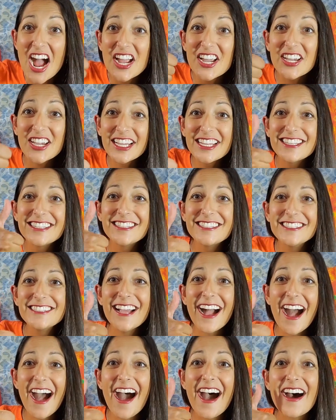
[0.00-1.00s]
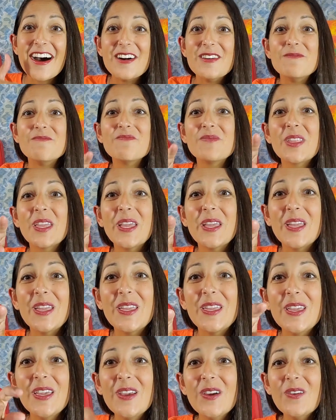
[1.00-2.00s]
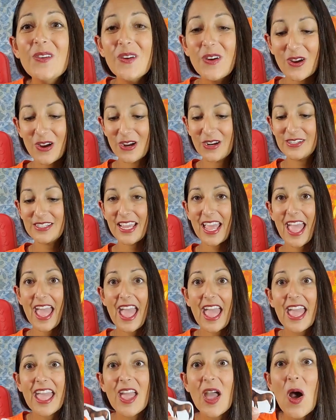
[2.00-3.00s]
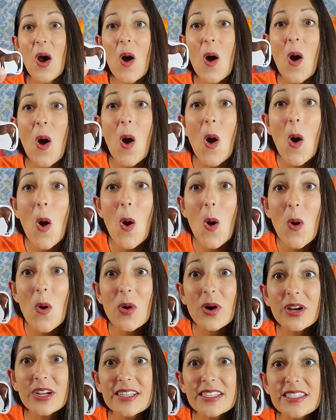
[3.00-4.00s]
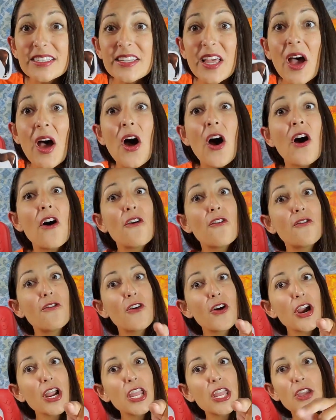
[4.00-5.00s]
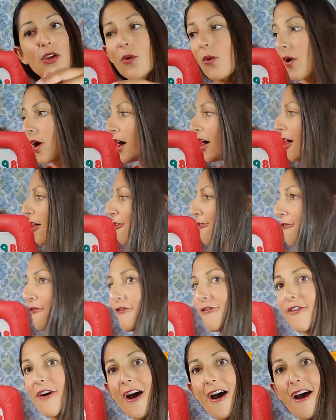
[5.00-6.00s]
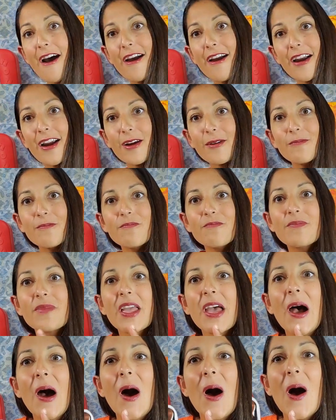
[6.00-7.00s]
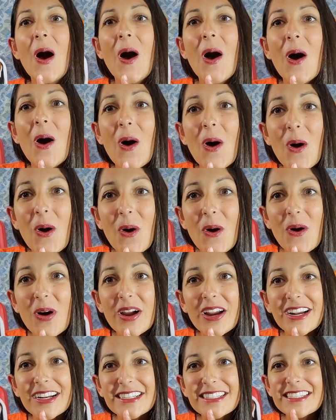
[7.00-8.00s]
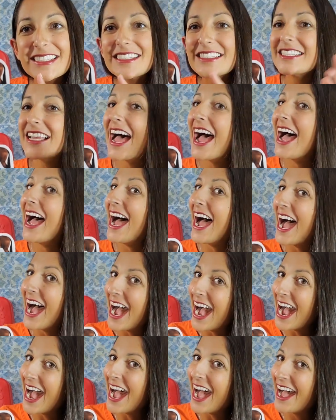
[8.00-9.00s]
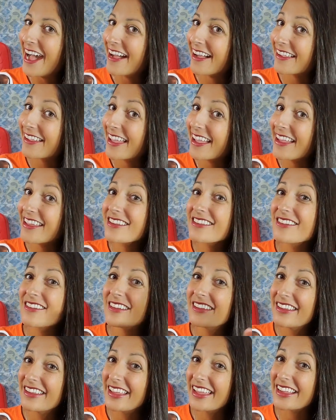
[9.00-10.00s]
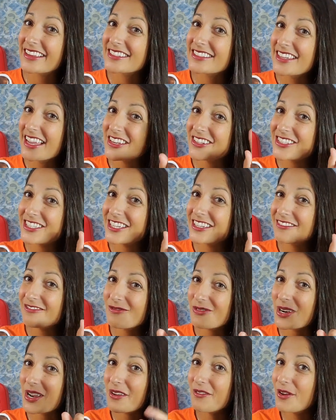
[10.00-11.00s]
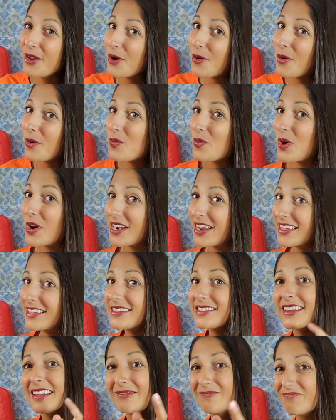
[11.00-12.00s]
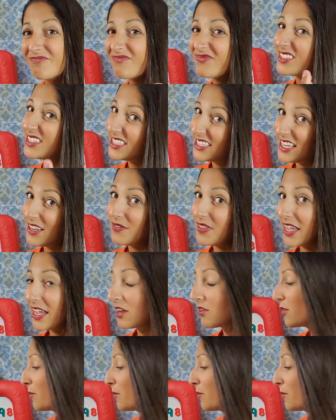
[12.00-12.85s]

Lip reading: good job! You earned a horse for your farm. Horse. Again, extension, whatever your reward is, see if they can